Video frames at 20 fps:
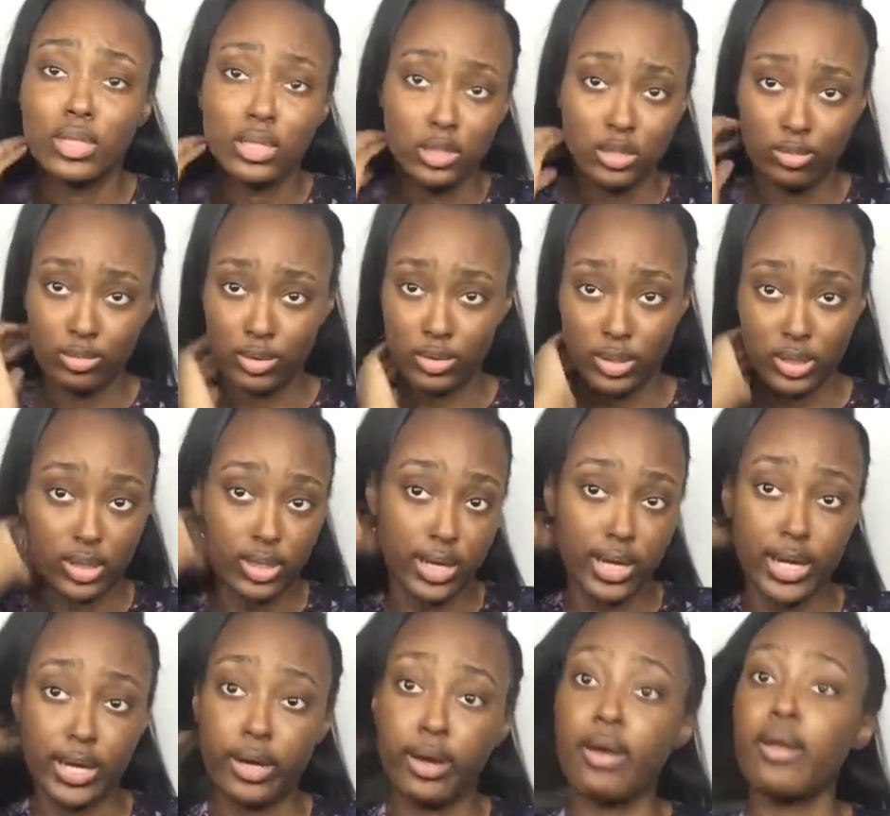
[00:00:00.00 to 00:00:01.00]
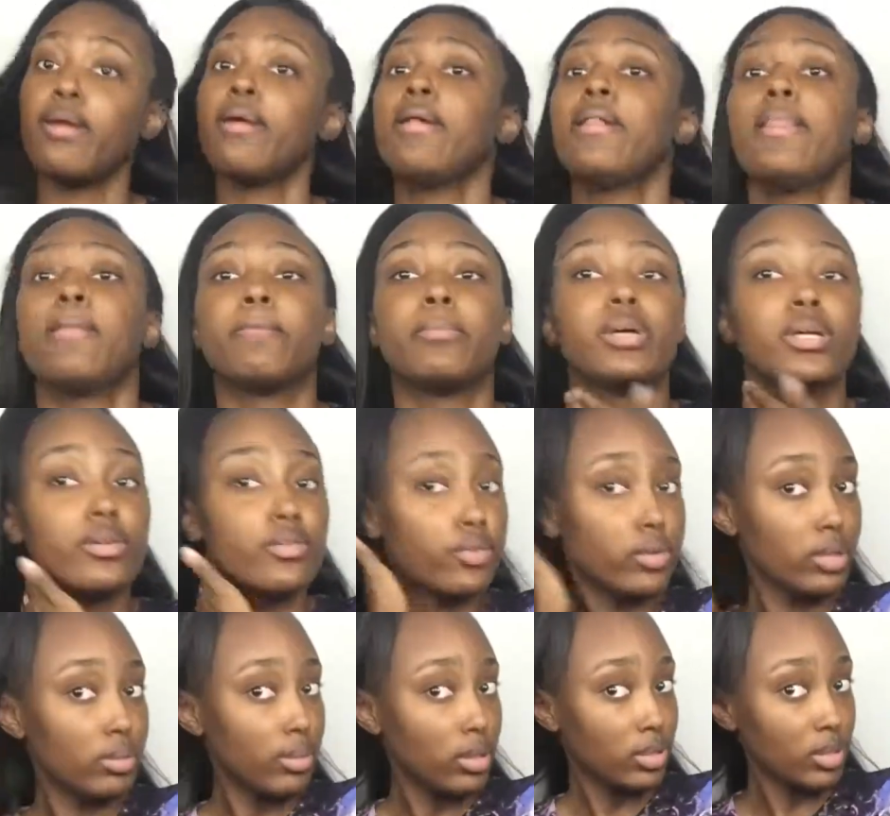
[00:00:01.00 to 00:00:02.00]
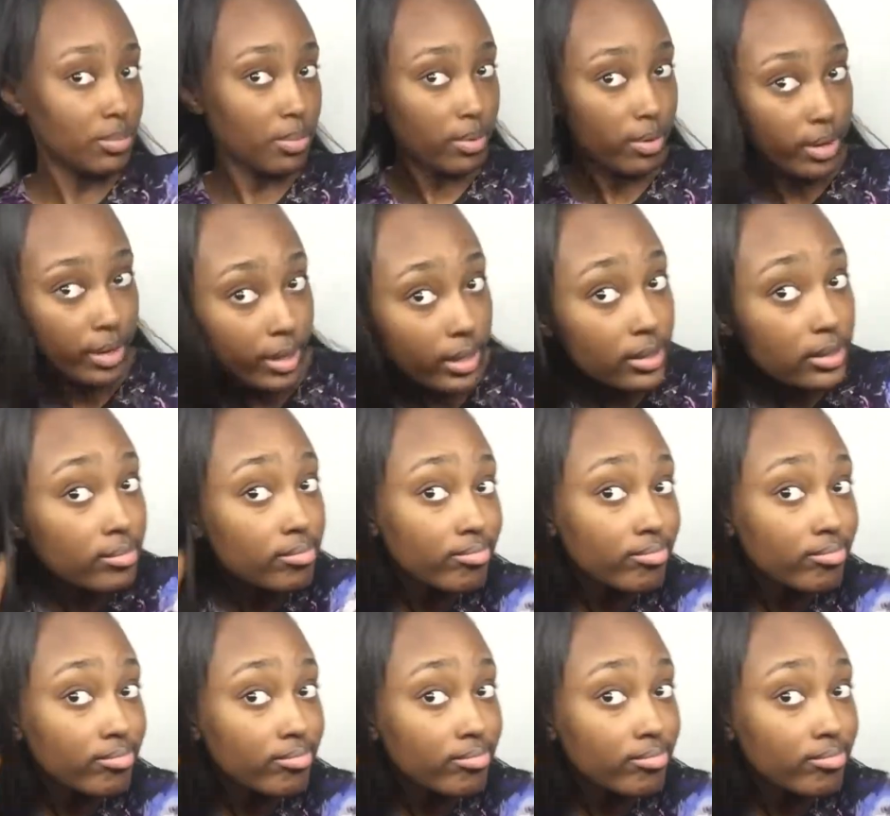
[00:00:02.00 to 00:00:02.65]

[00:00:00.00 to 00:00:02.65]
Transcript: the ends when you get the hair. But for the most part,